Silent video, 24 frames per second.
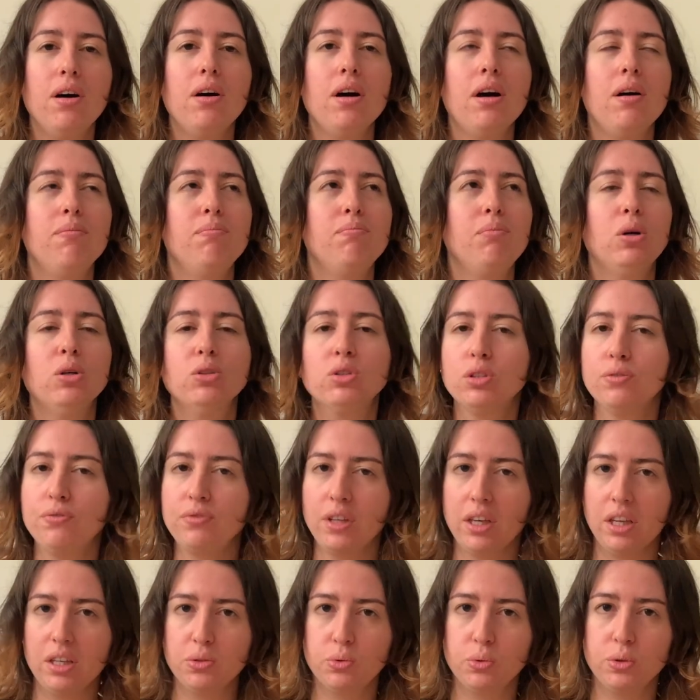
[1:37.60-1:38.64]
most of
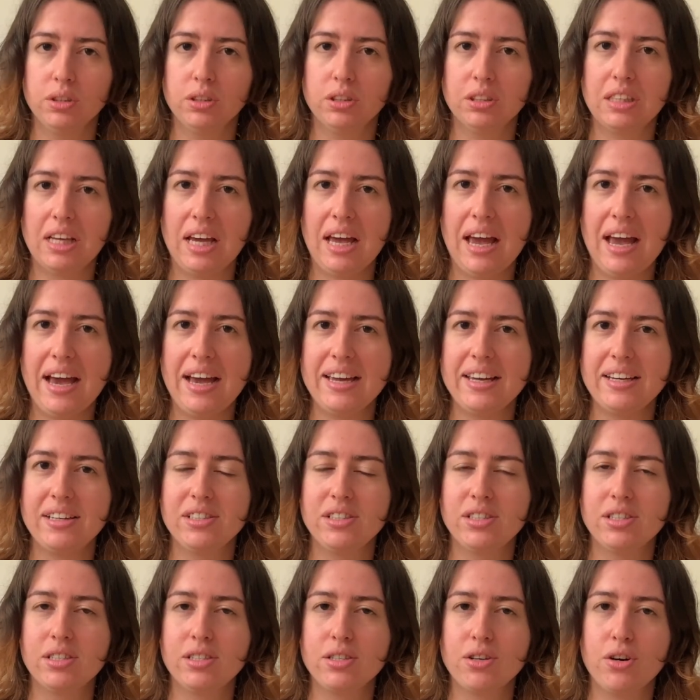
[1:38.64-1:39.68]
these ones I
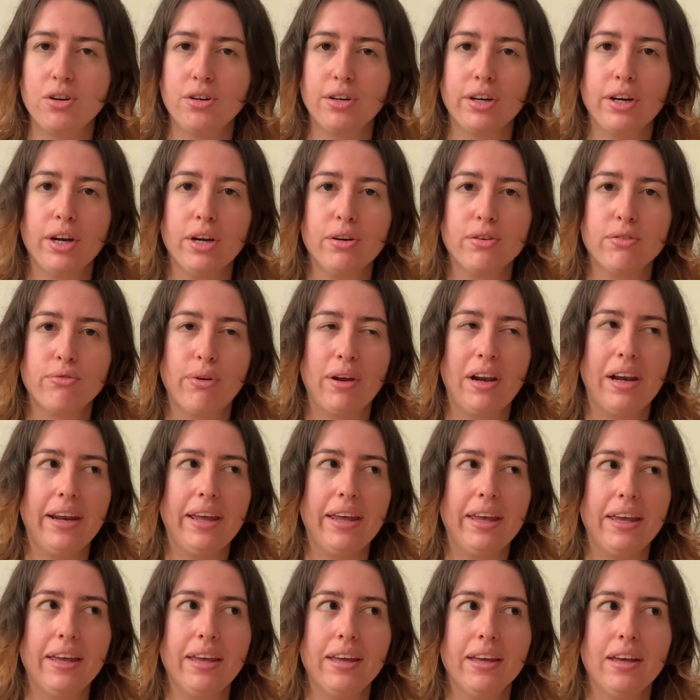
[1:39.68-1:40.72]
don't
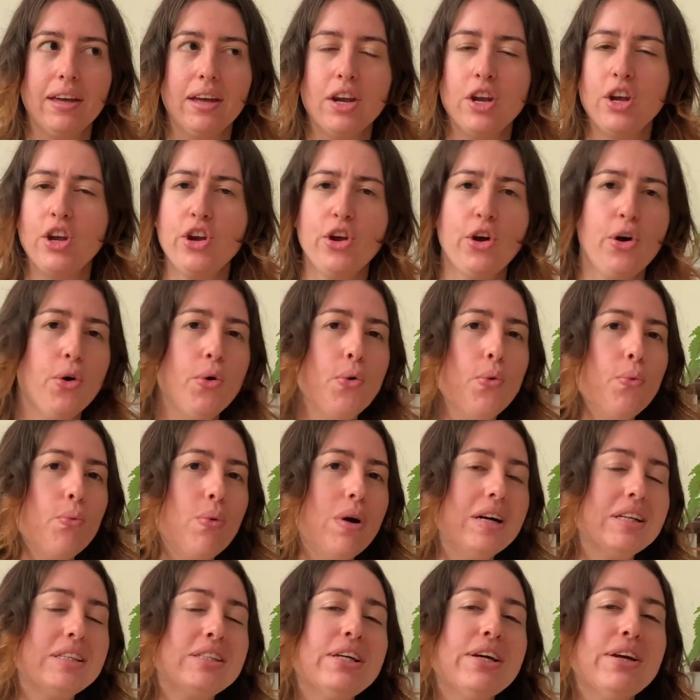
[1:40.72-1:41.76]
really know
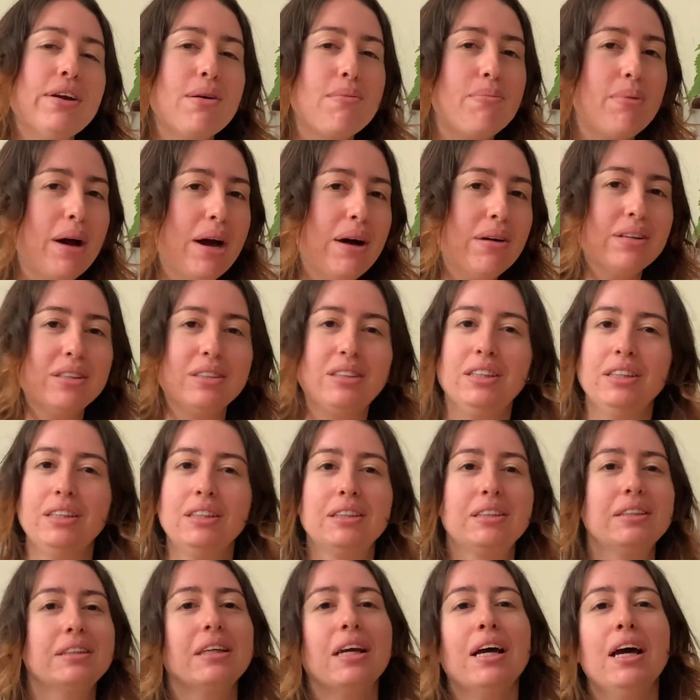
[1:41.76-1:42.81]
what they're about. It's
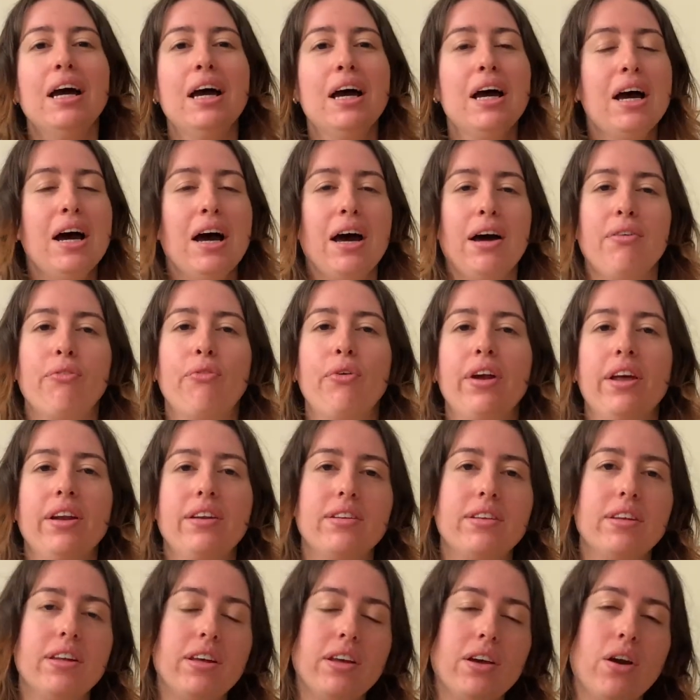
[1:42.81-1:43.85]
just read
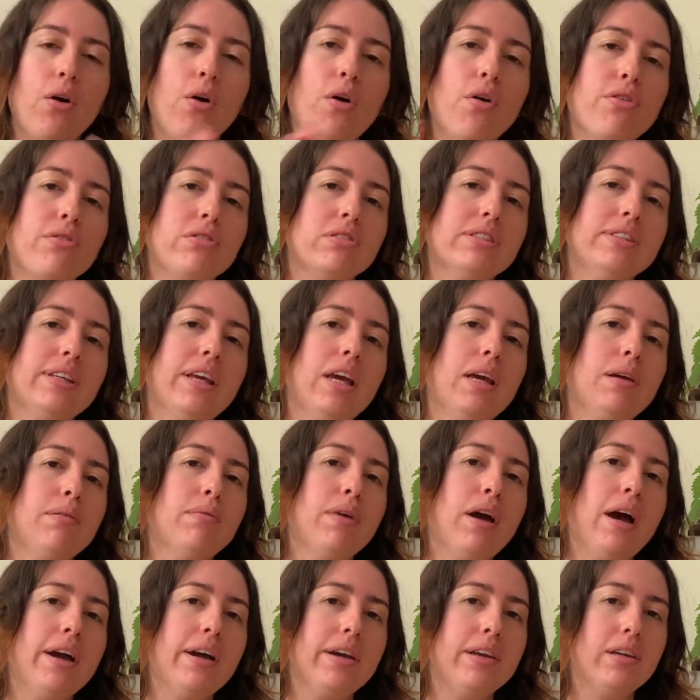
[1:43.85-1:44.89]
the author's name.
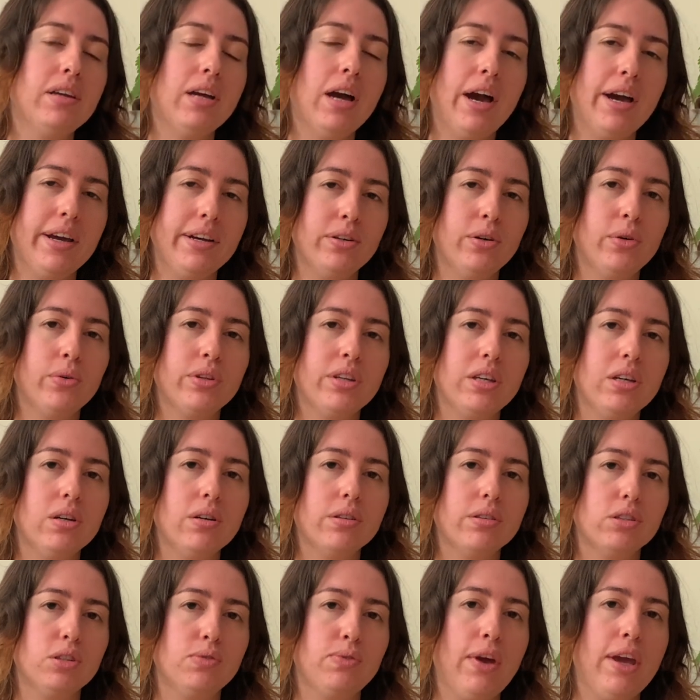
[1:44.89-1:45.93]
I know the
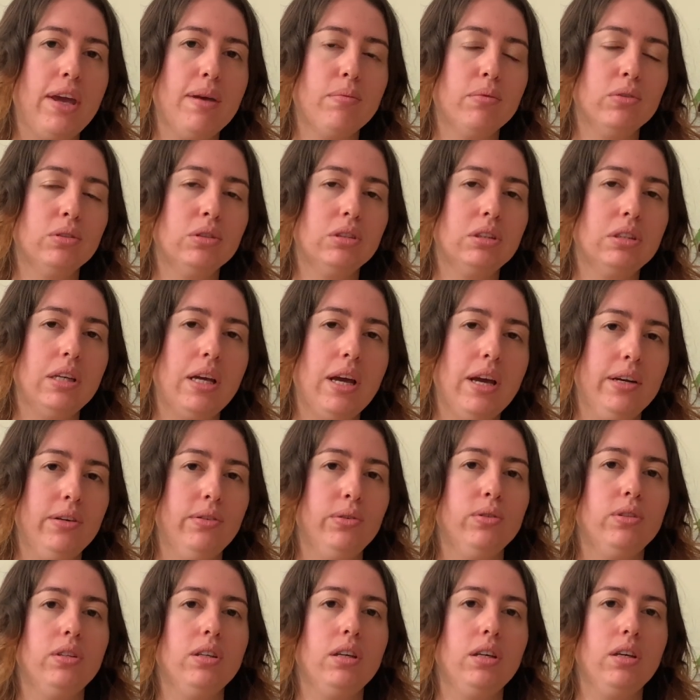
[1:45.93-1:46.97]
author's famous. I know
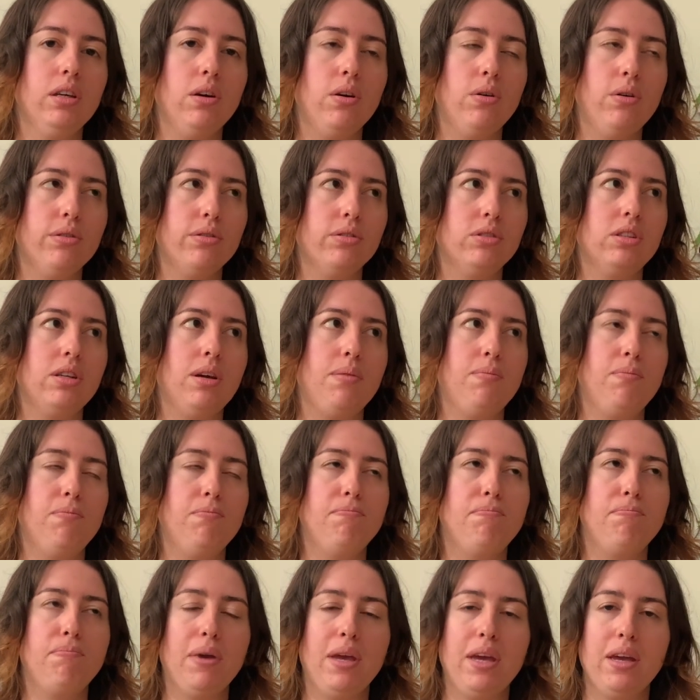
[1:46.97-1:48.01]
the author's a
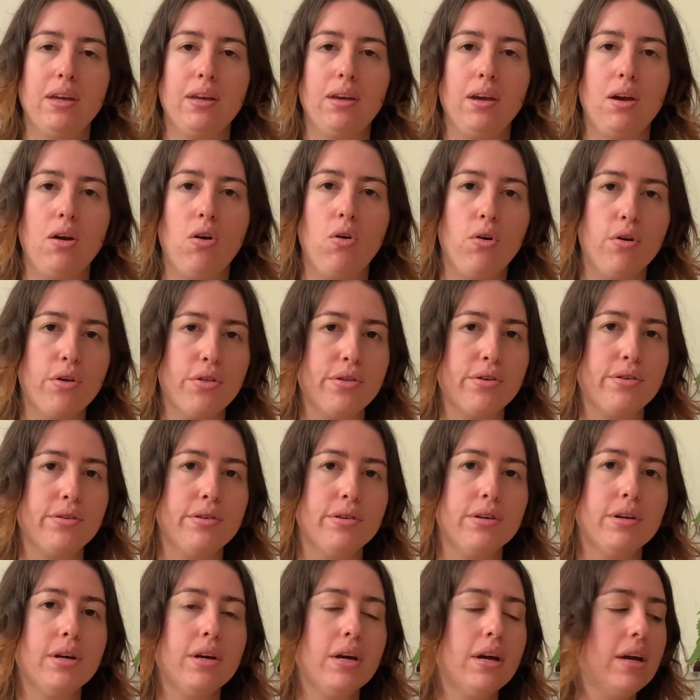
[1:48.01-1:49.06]
big
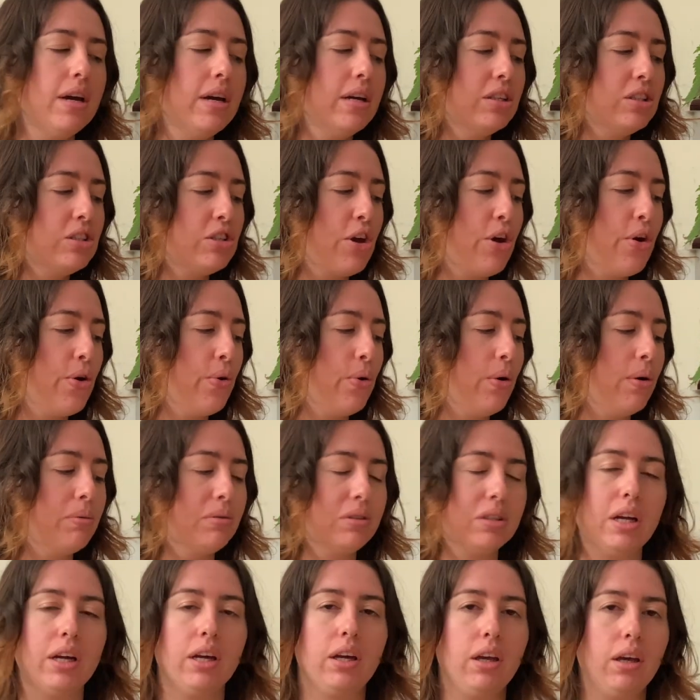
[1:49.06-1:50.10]
author. So I was
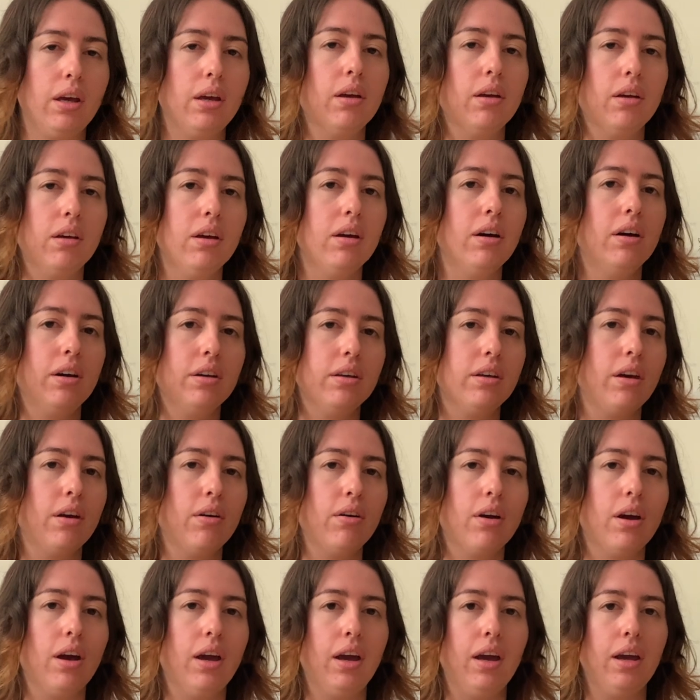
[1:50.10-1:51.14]
like, yeah,
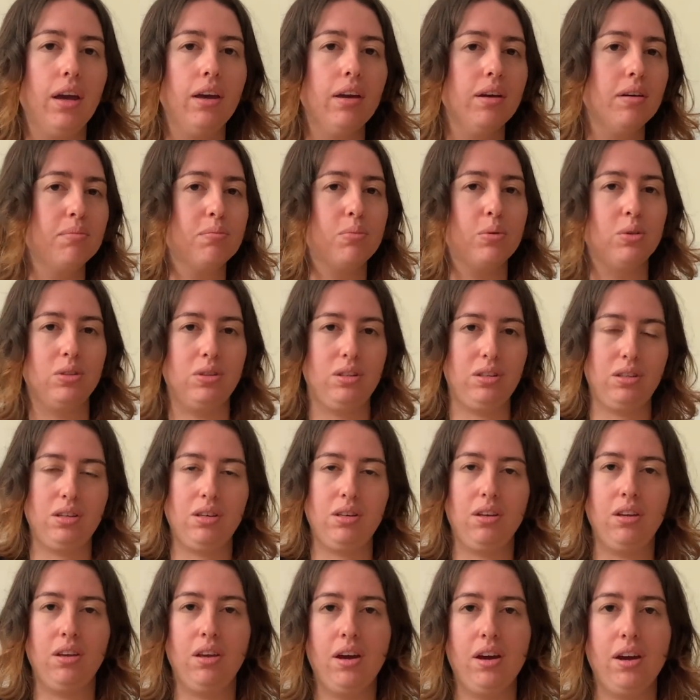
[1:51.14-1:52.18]
okay, but
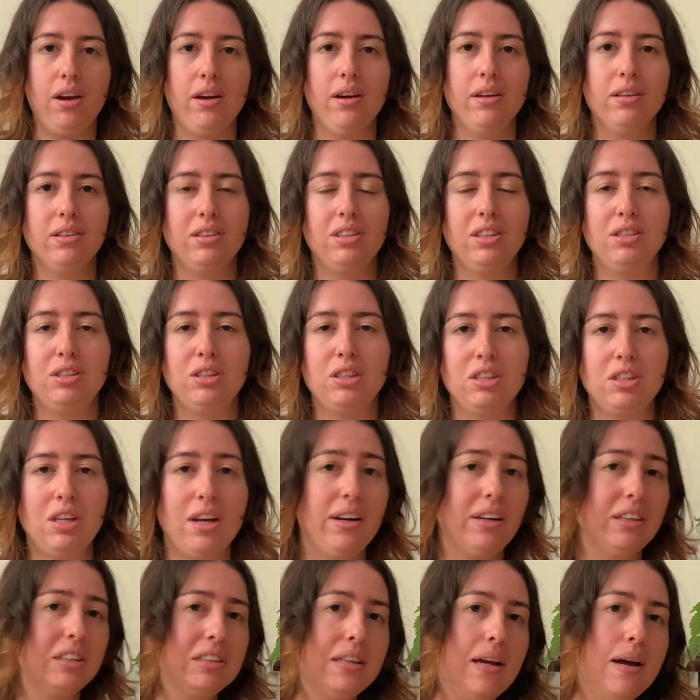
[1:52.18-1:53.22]
yeah, this is an
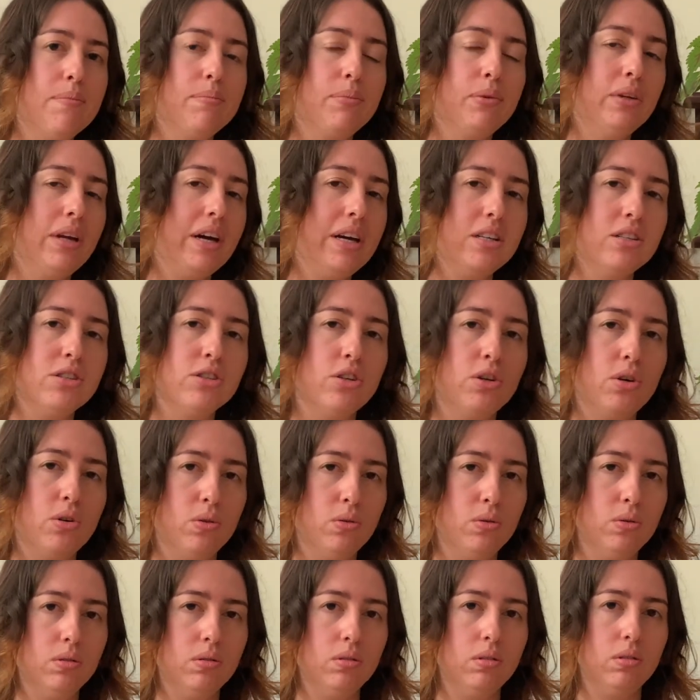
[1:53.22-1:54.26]
example. I don't
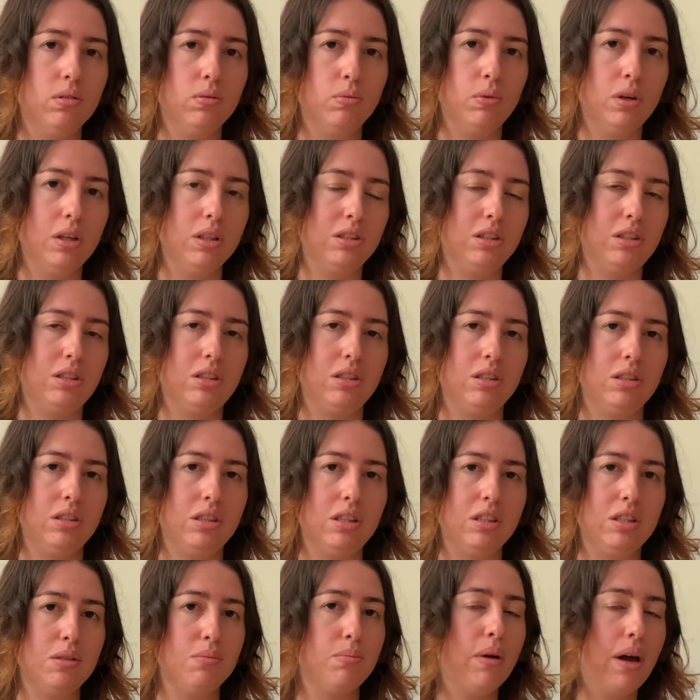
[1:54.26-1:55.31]
know what's
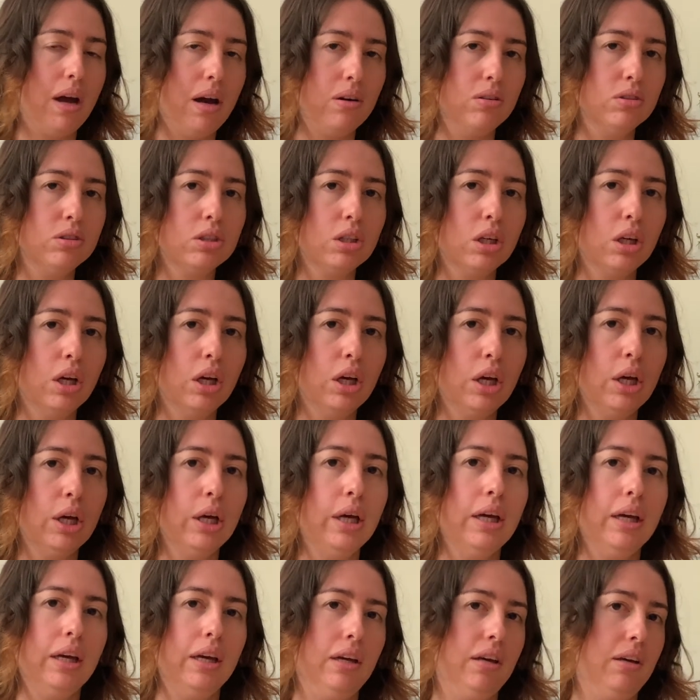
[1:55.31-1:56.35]
this about,
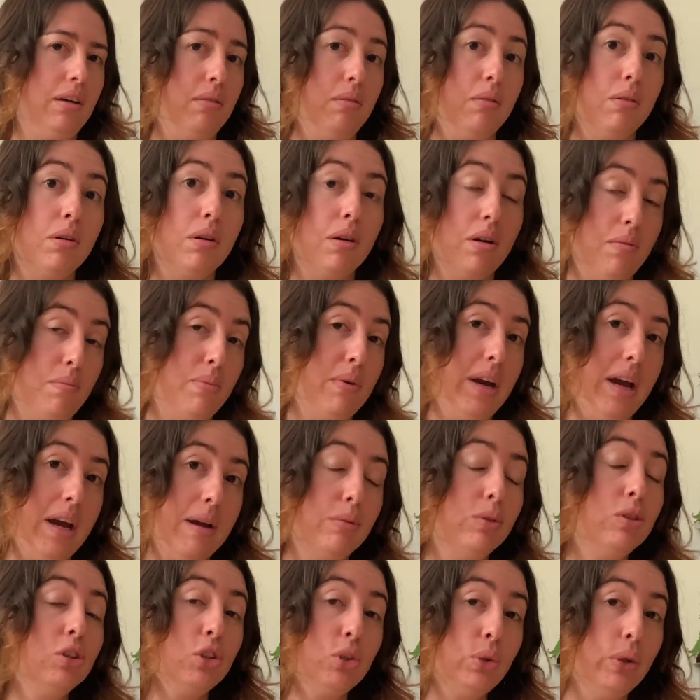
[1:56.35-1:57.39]
but I'm
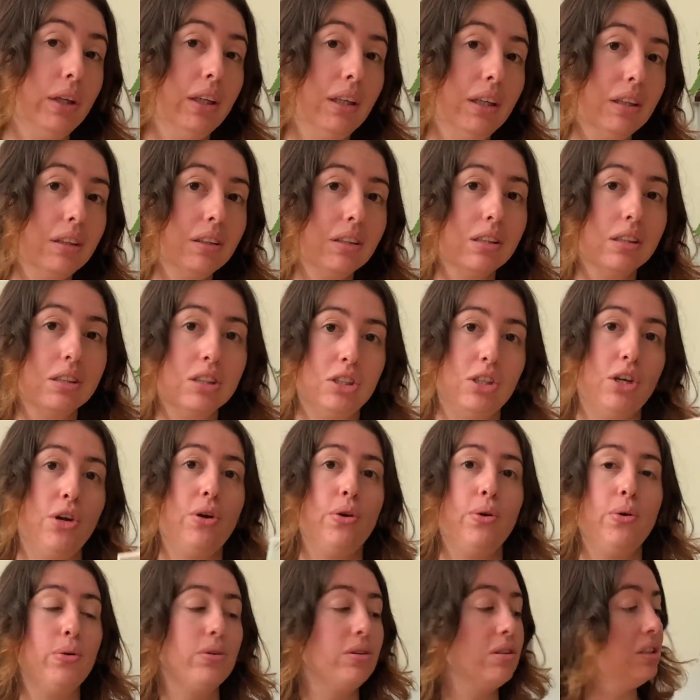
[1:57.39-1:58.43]
intrigued.
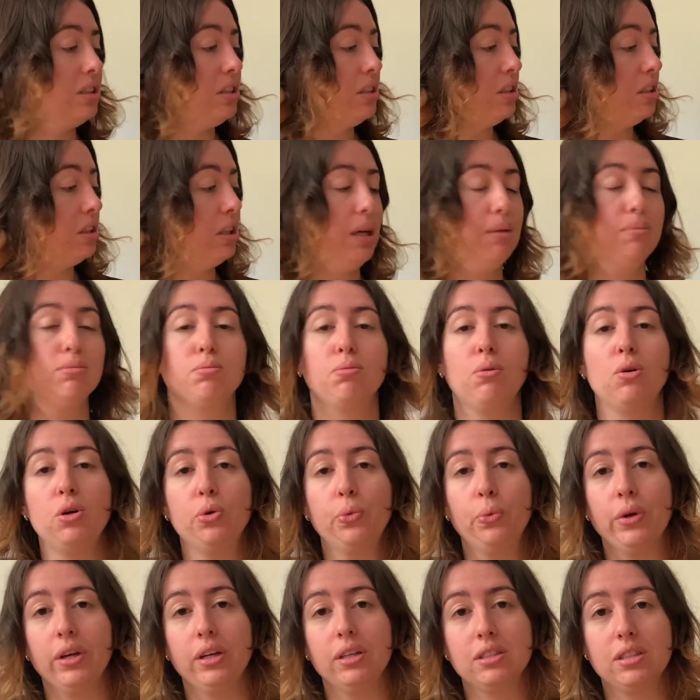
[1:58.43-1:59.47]
So James
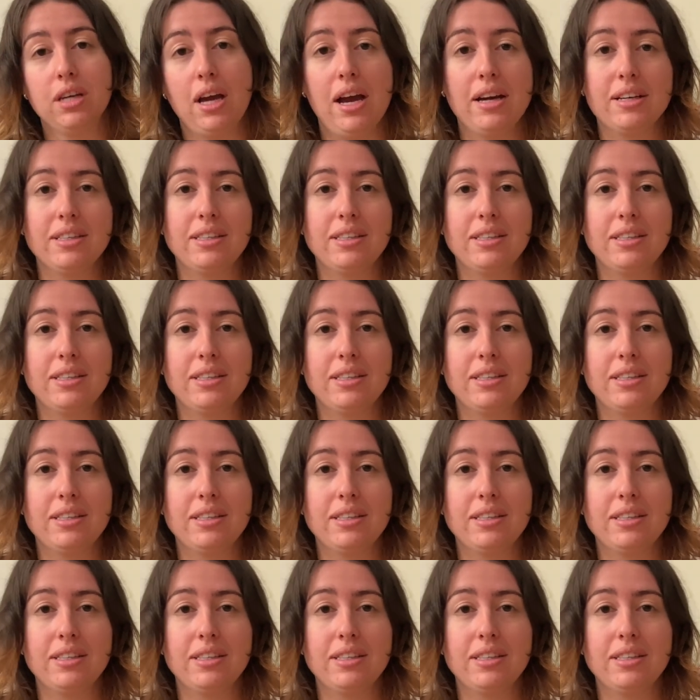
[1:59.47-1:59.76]
Baldwin, Dark